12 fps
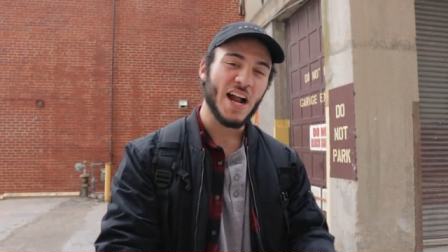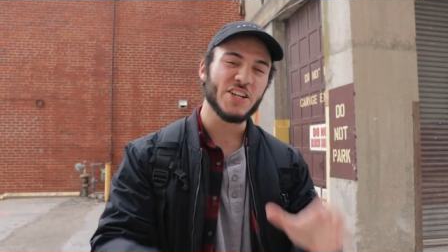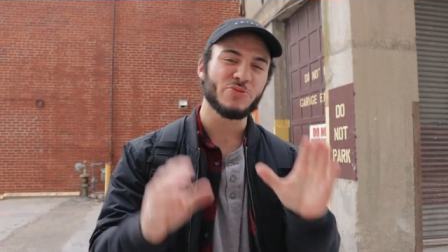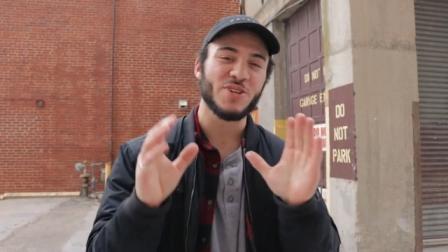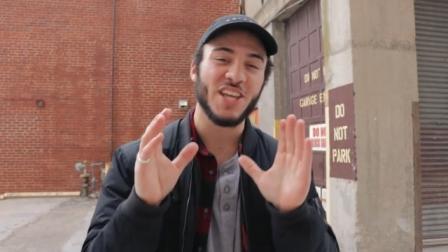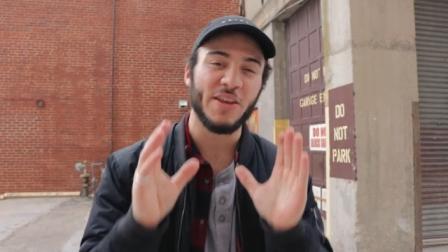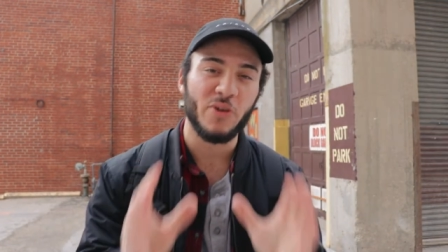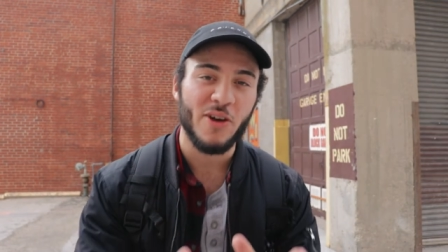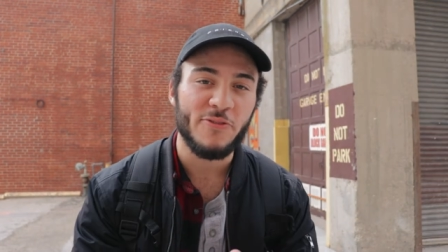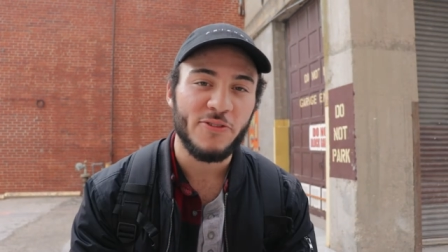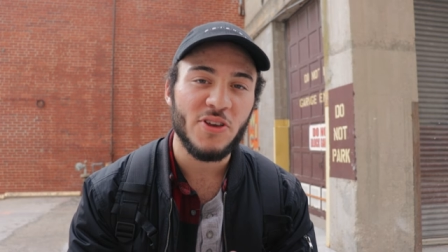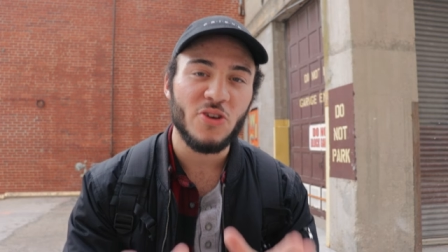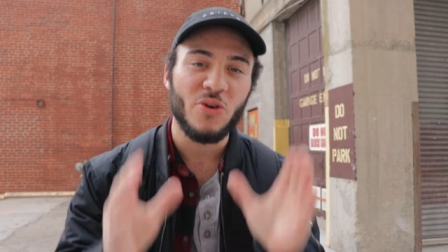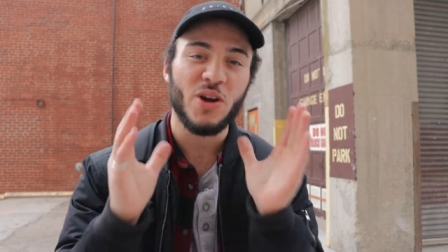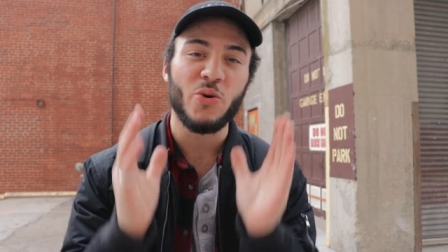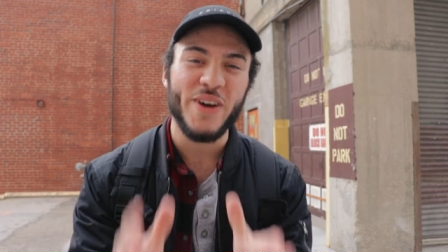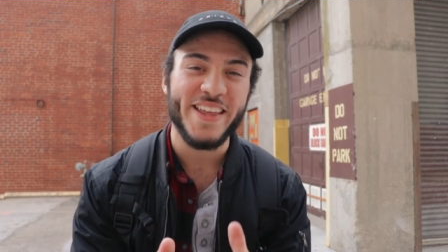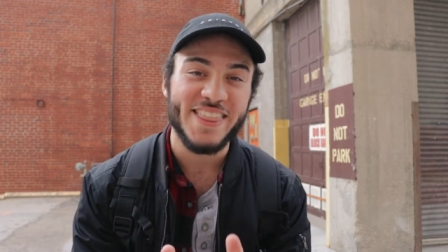I just want to give you a few
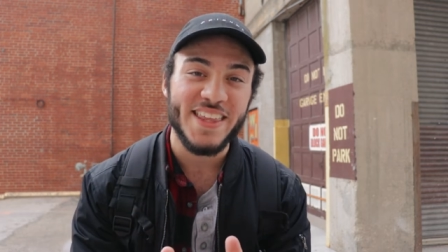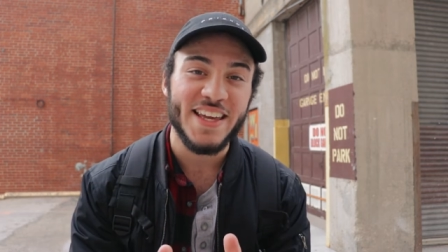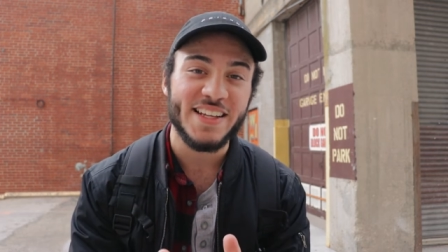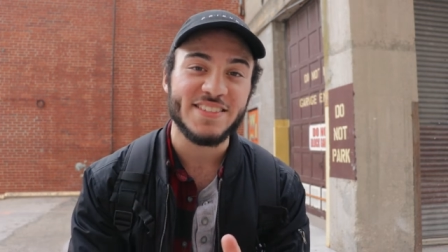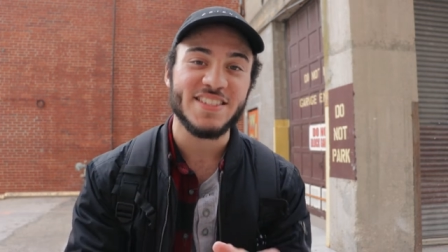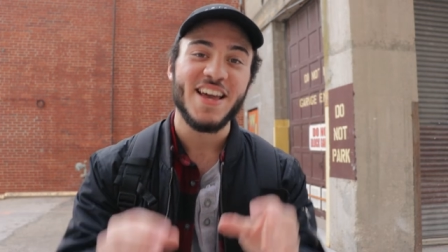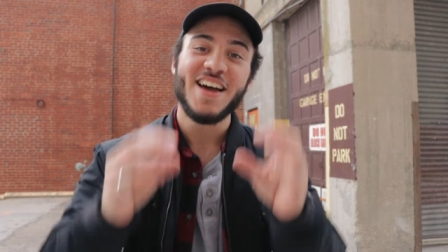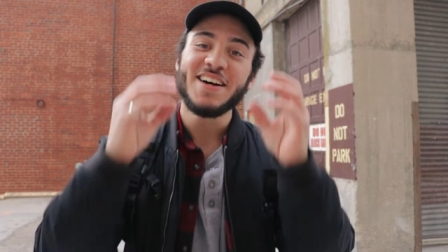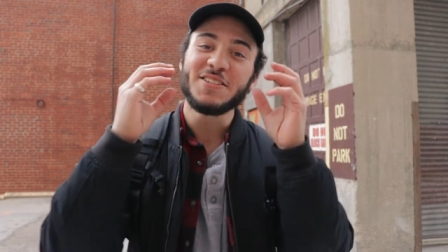quick things